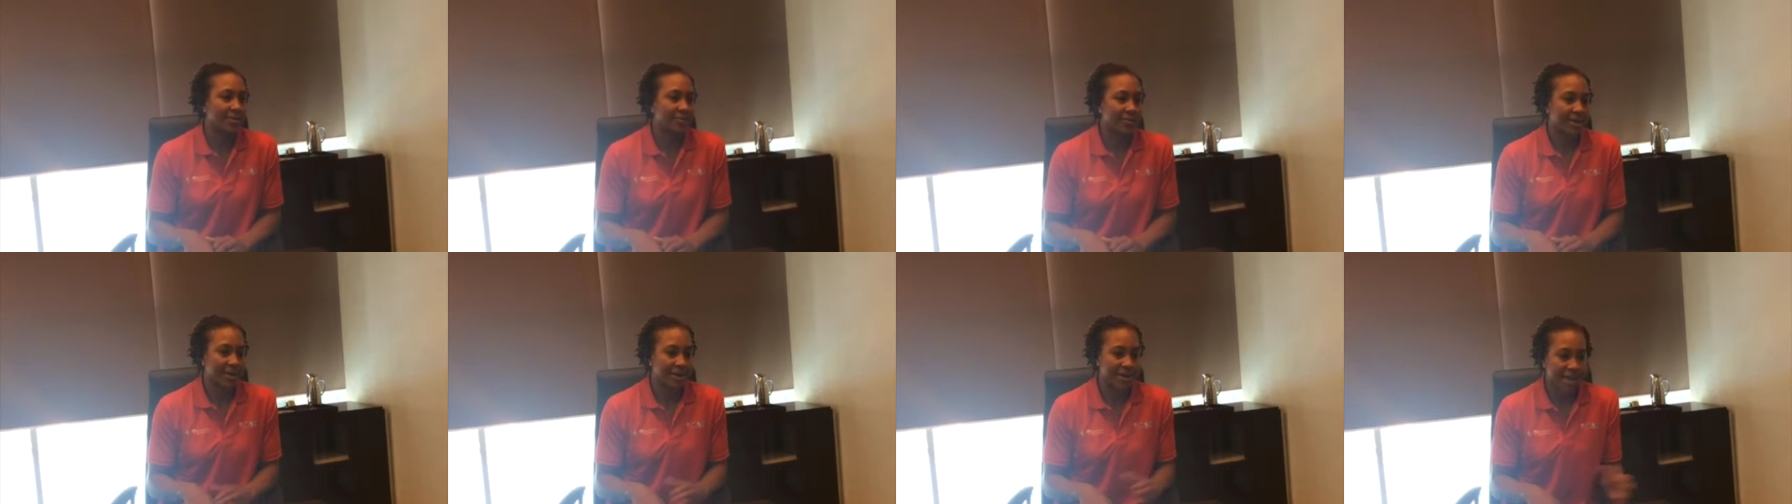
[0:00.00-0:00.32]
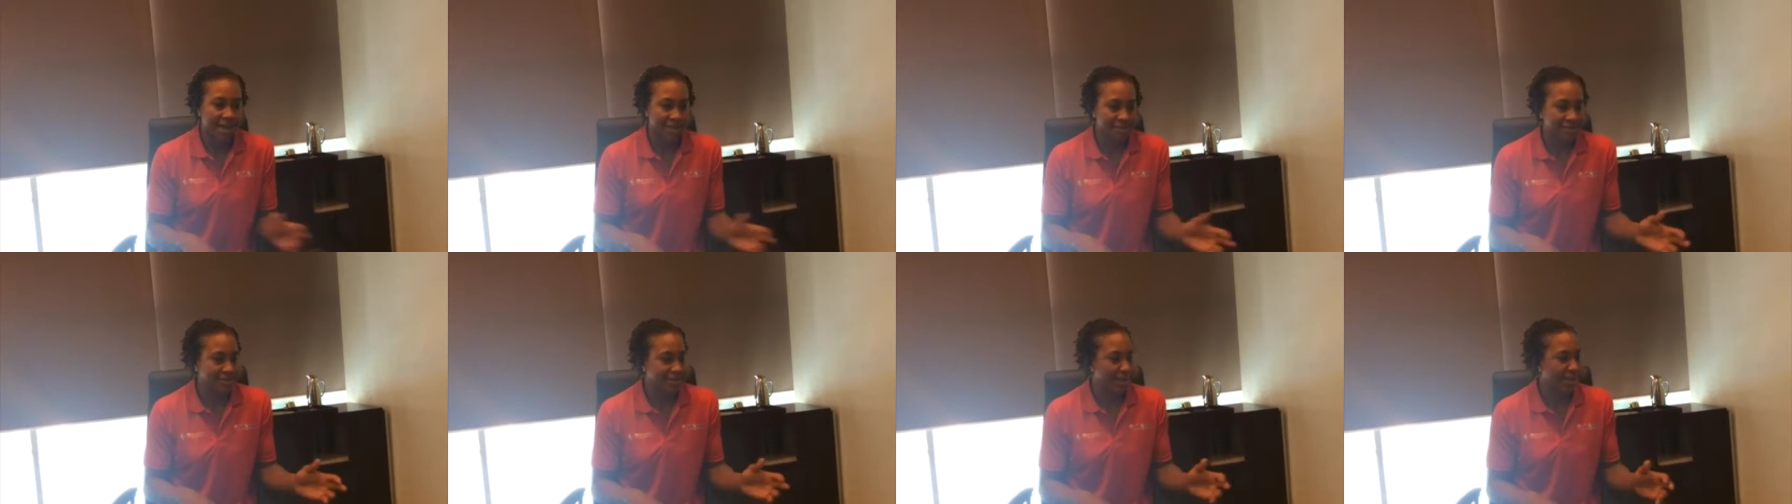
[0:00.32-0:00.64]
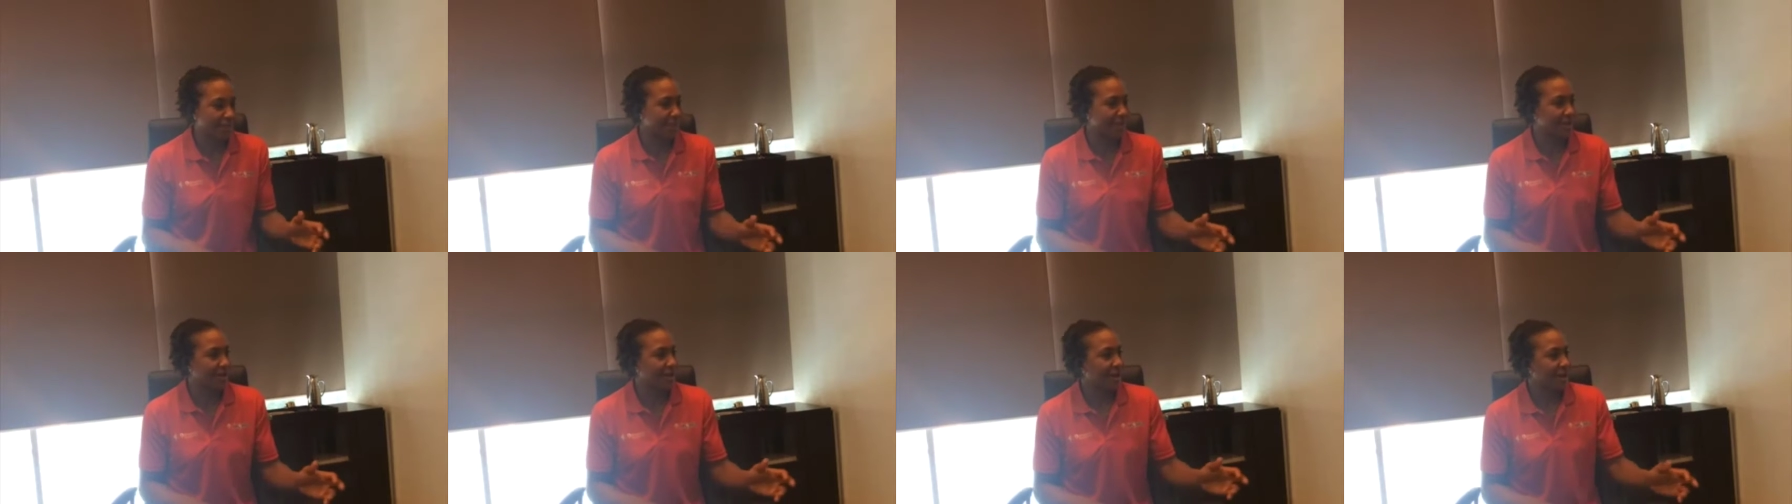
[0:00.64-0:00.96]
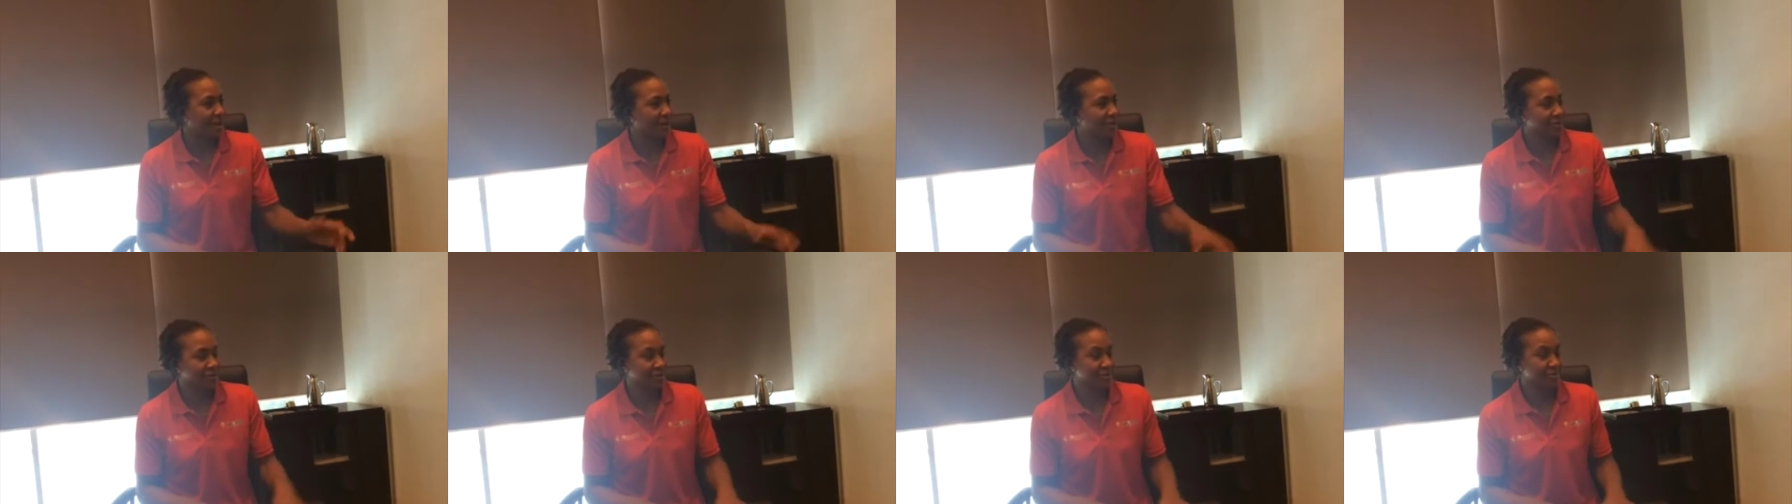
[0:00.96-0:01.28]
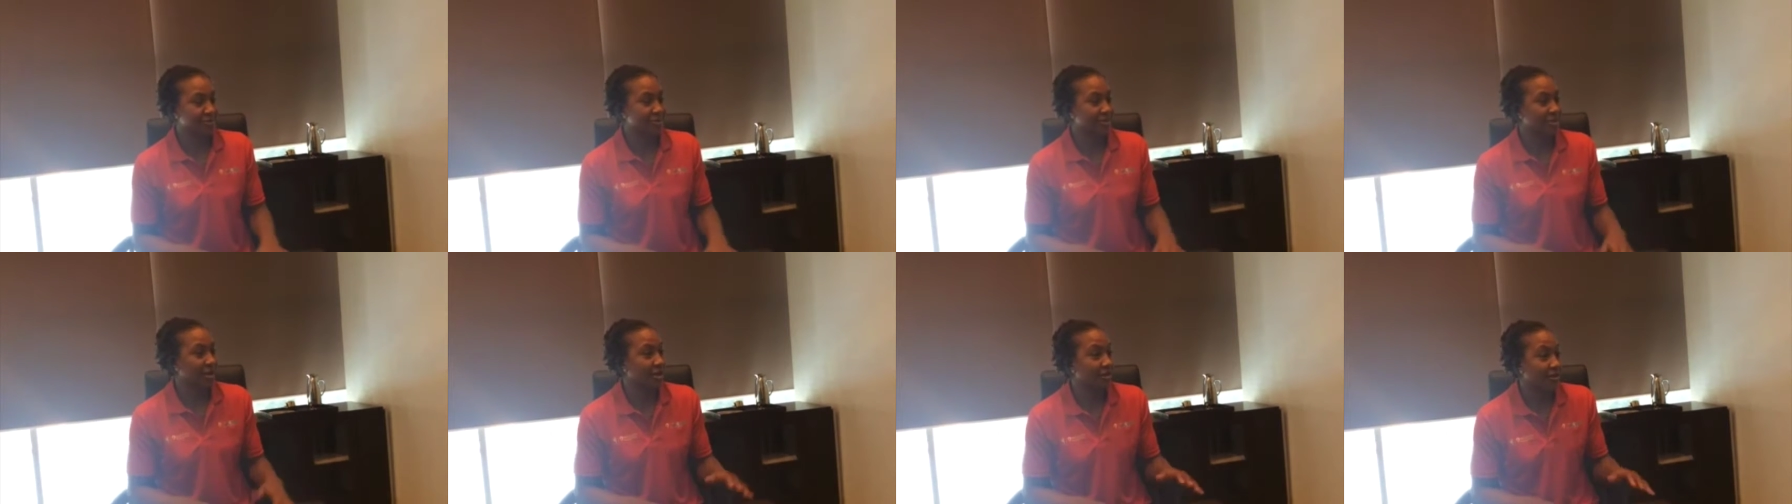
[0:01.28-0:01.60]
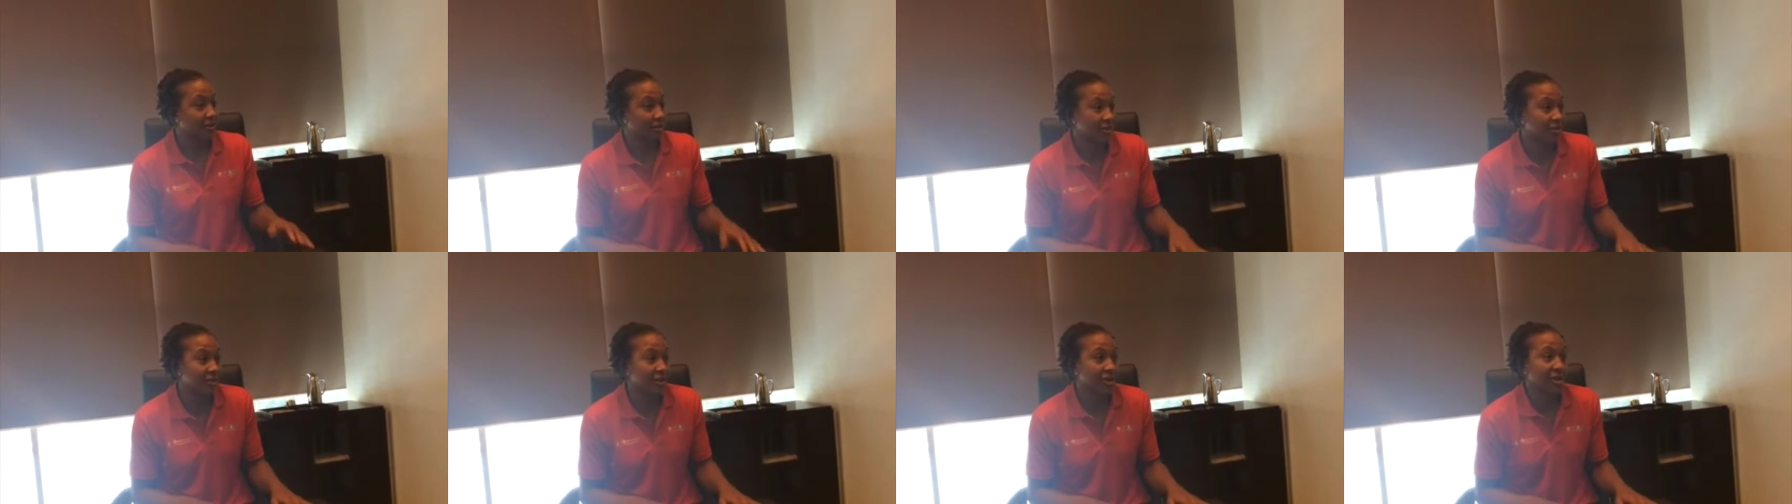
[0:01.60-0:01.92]
my dad sat me down and he was
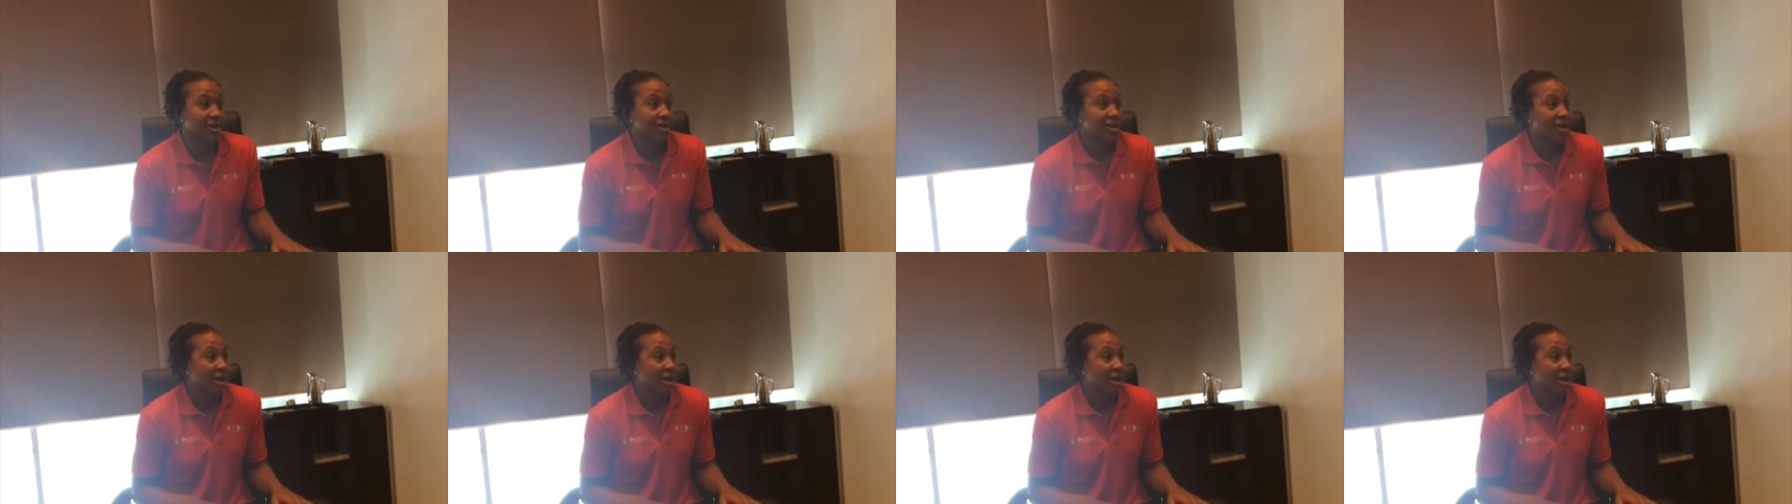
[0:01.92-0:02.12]
like, look,